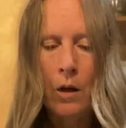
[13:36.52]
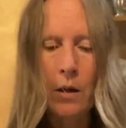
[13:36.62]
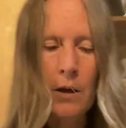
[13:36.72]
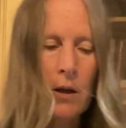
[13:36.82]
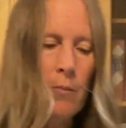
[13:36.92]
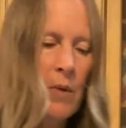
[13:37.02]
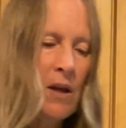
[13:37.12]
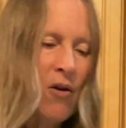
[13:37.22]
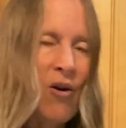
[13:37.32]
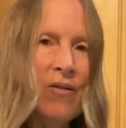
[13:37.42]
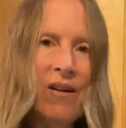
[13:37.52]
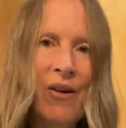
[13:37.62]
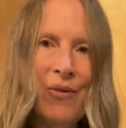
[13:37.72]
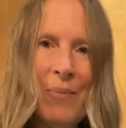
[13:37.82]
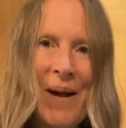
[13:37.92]
It can be all the
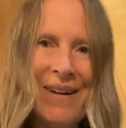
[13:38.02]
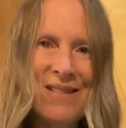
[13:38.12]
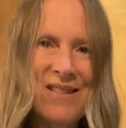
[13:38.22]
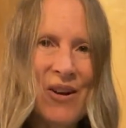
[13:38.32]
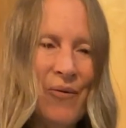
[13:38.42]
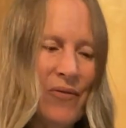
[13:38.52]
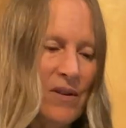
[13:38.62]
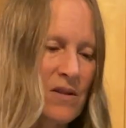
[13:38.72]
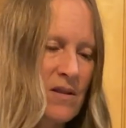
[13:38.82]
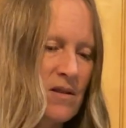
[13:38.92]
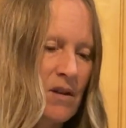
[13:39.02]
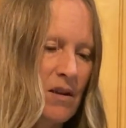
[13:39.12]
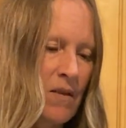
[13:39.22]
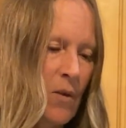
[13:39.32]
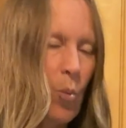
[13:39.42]
other bad stuff that's
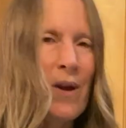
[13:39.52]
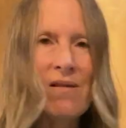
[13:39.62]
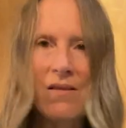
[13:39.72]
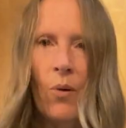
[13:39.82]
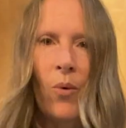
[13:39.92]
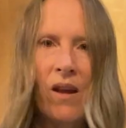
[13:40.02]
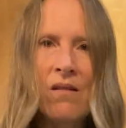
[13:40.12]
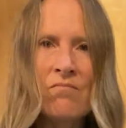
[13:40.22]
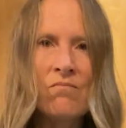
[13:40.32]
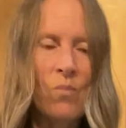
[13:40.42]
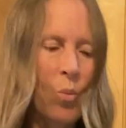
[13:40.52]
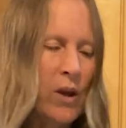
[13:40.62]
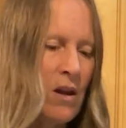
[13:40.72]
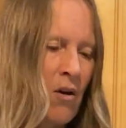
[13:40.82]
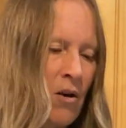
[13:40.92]
in the wheat that
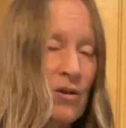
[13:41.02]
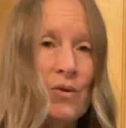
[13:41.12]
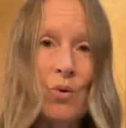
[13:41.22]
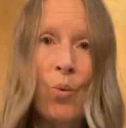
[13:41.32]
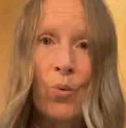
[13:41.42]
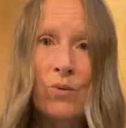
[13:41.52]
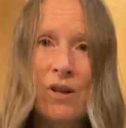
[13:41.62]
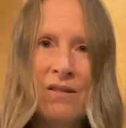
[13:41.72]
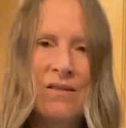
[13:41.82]
we are sold.